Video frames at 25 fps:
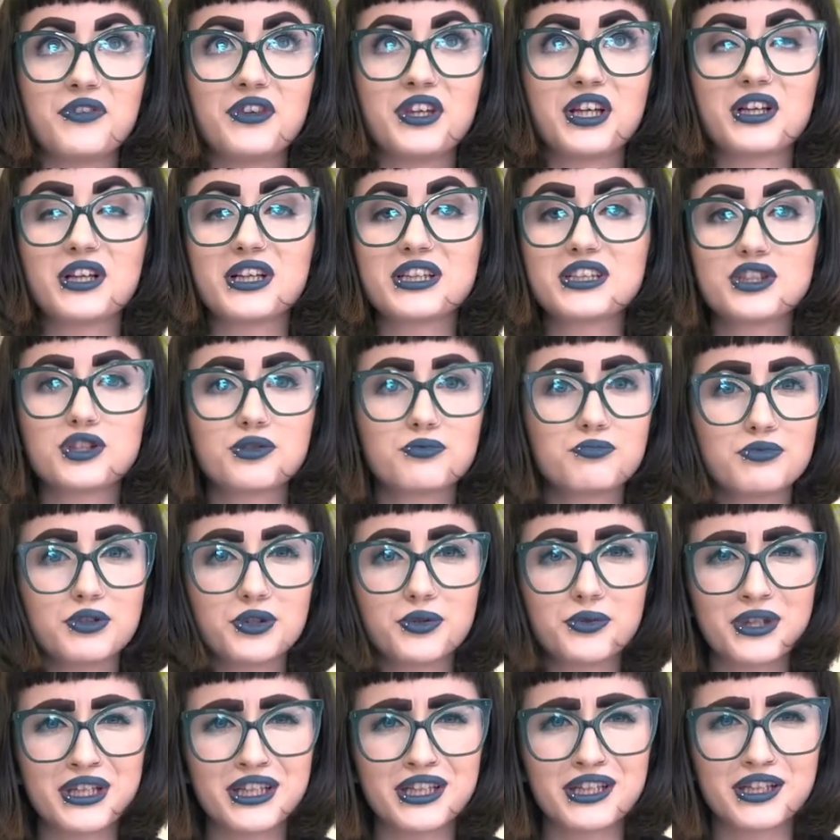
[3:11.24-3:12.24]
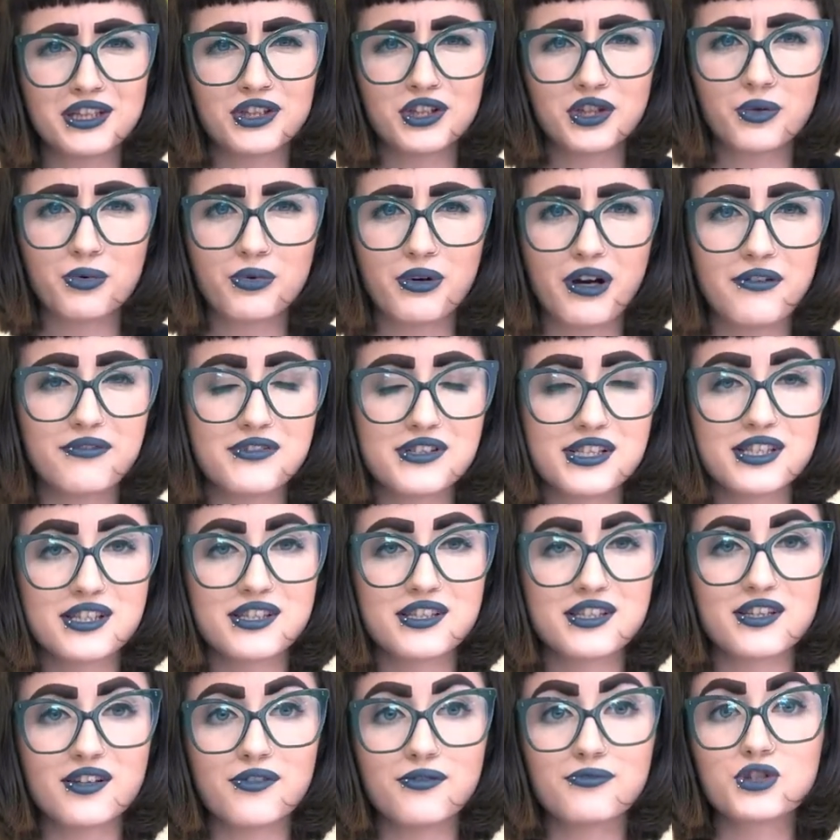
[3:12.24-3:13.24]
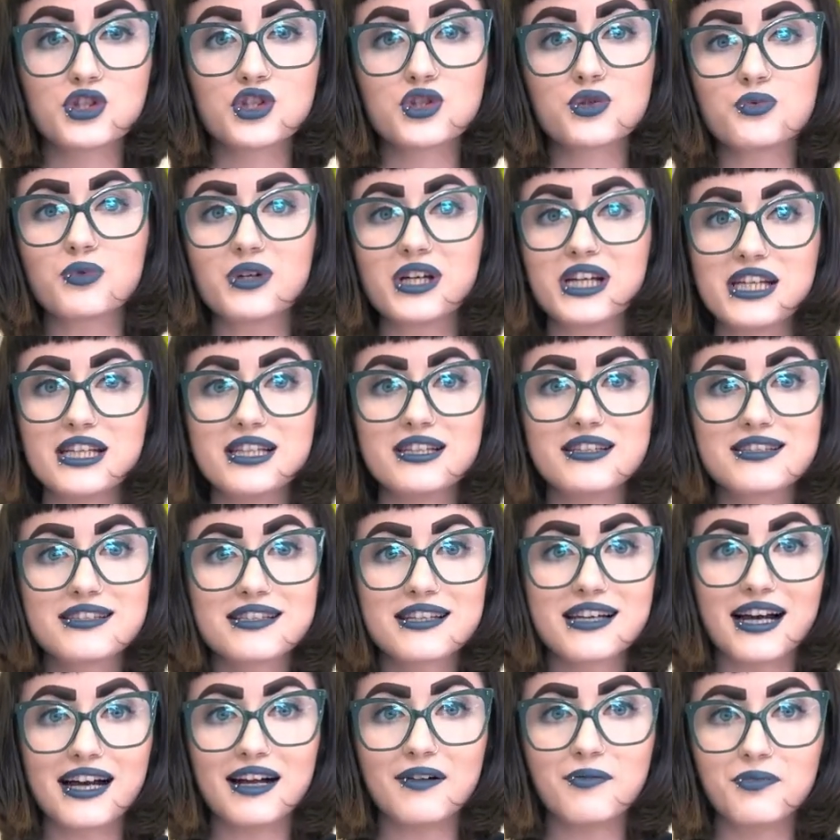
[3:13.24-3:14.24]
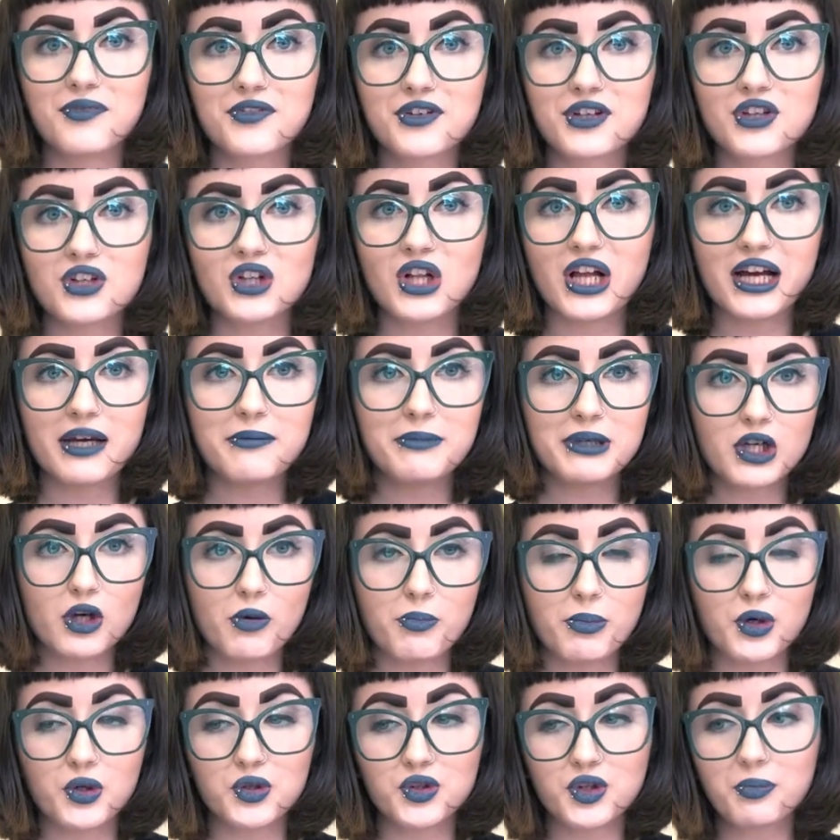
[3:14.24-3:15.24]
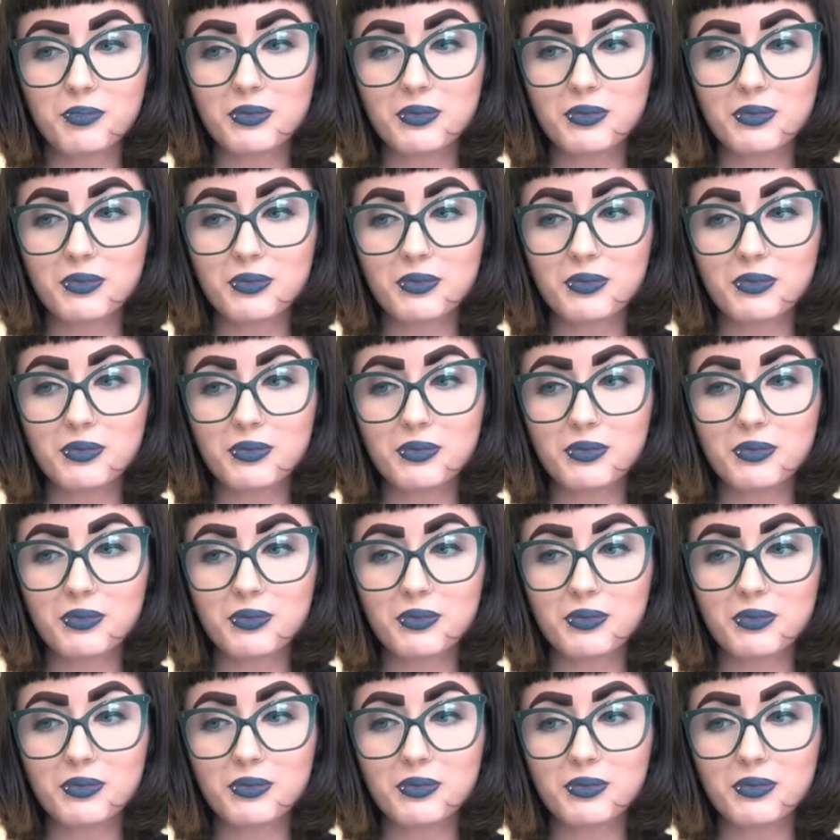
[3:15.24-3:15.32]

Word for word: they like to root in like the crevices of trees and climbing up other